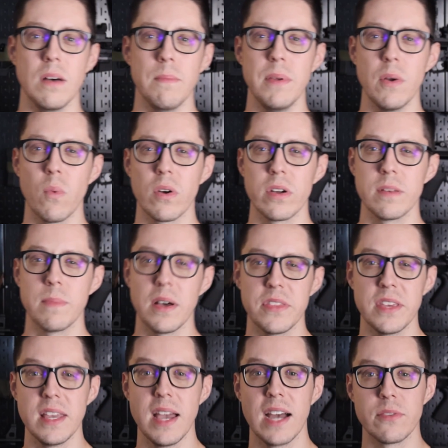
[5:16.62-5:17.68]
a bit worried about
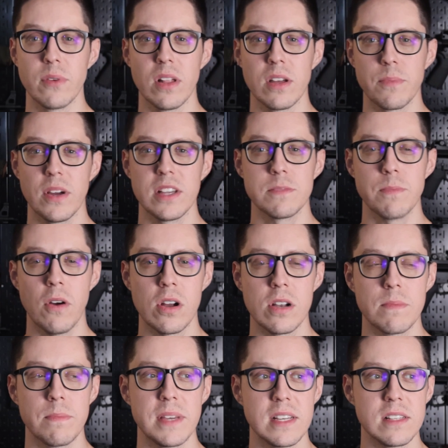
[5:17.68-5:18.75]
the hydraulic press
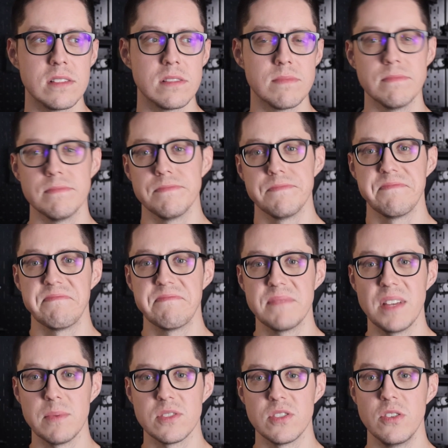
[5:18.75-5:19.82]
part because
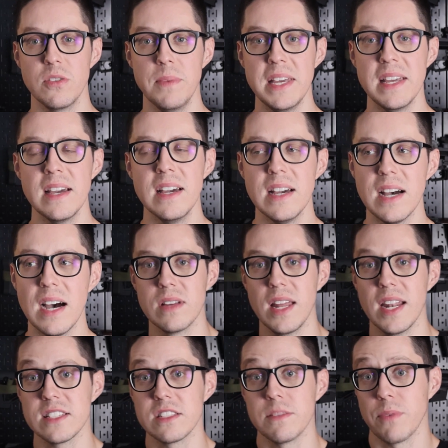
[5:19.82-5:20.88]
that was new to me. It
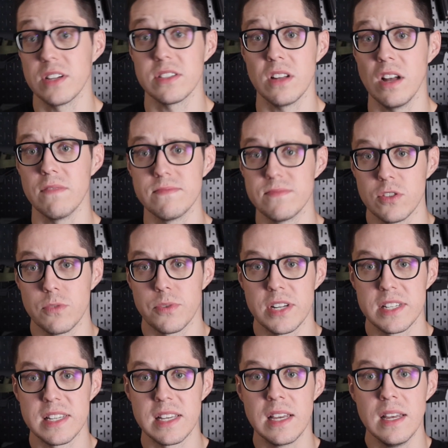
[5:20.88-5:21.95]
actually pressed off super
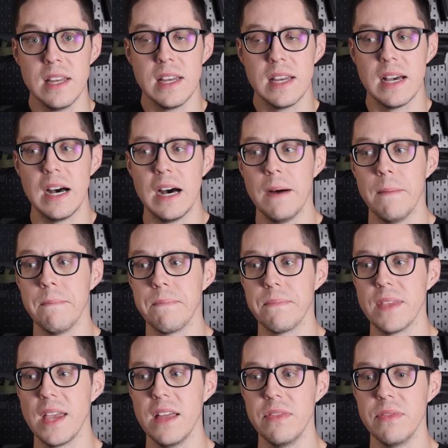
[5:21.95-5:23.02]
easy.
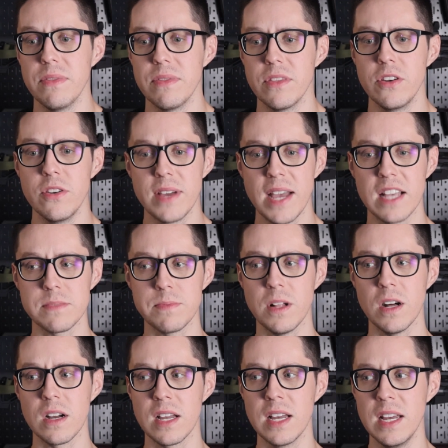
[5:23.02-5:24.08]
And the new gas
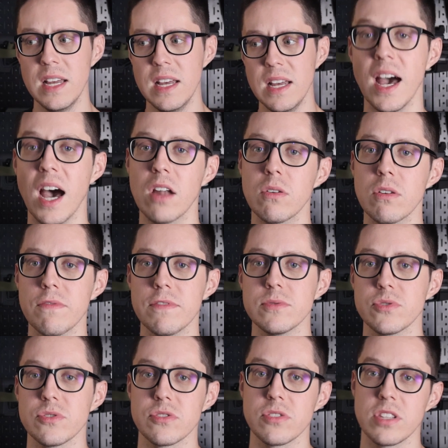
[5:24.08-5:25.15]
block, I don't know if it's
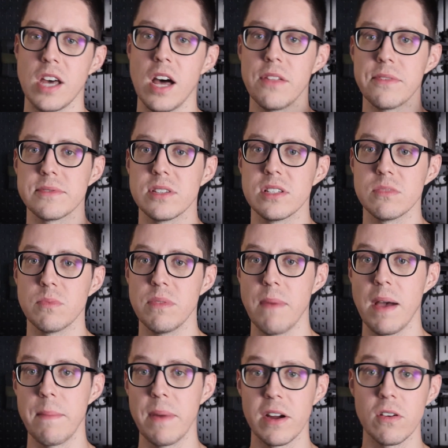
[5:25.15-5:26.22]
just the tolerances with
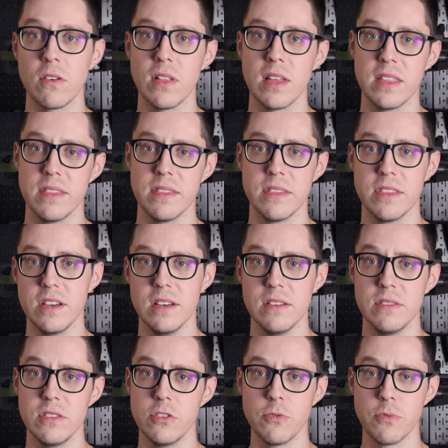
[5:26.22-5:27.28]
my barrel and the
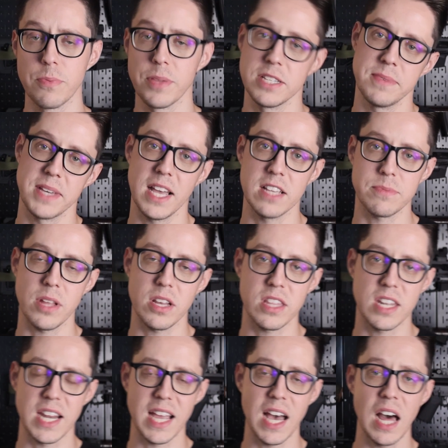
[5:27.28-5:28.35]
new replacement gas block
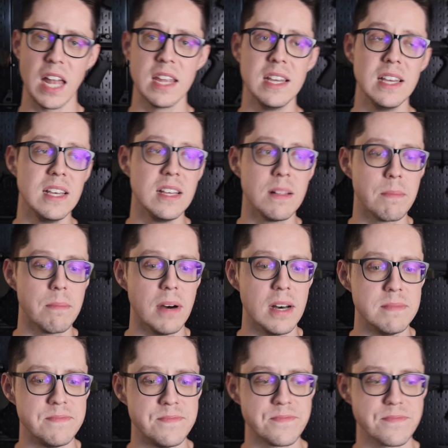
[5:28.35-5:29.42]
that I got, but